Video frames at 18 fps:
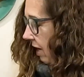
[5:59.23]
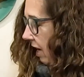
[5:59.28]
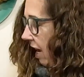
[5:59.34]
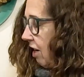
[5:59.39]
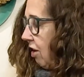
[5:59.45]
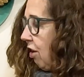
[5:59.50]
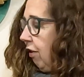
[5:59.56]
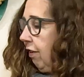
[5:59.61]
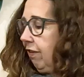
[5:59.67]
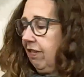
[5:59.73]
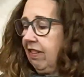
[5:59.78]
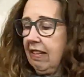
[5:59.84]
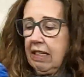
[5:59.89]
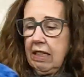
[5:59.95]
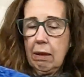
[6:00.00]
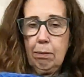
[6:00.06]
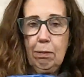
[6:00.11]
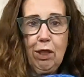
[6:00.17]
I know you've
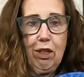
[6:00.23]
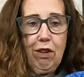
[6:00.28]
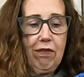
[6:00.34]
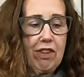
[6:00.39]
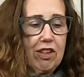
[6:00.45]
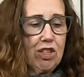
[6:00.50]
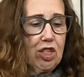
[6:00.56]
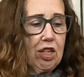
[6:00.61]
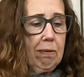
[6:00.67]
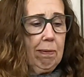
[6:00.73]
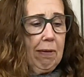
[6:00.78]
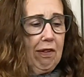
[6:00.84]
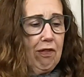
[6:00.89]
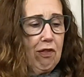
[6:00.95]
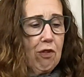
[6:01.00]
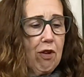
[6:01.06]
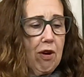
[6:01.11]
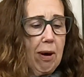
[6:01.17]
seen the blue version
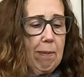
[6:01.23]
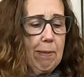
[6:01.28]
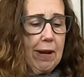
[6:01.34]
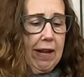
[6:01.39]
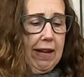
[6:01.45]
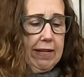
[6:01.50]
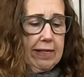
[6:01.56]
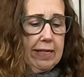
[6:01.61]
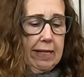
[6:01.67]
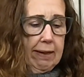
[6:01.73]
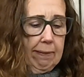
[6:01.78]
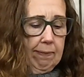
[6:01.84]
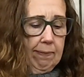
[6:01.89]
before, but